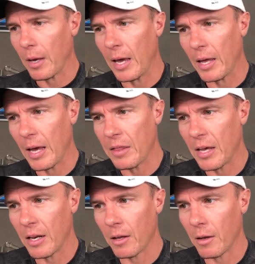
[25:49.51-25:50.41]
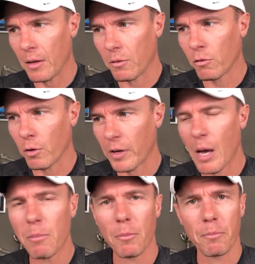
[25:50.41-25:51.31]
And then sort of a
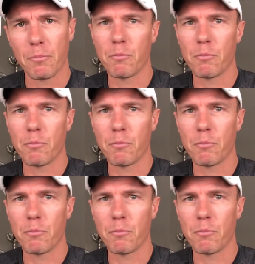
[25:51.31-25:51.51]
couple of